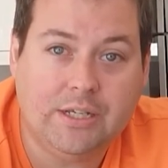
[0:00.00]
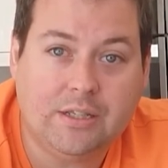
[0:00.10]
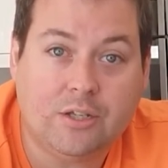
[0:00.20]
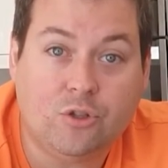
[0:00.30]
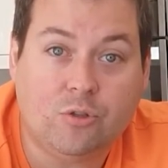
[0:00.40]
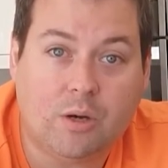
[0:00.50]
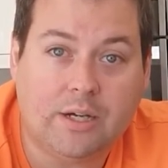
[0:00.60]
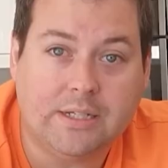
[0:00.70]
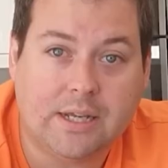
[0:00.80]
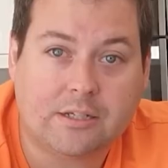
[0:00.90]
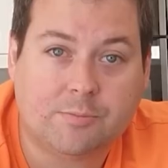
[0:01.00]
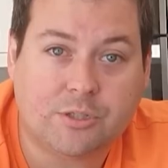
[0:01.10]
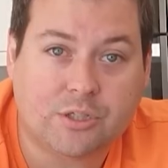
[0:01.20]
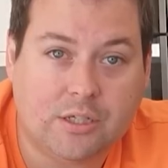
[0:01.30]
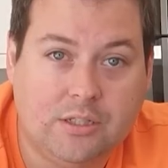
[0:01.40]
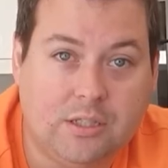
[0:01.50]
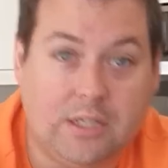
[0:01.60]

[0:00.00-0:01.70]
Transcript: their new IDEX machine, the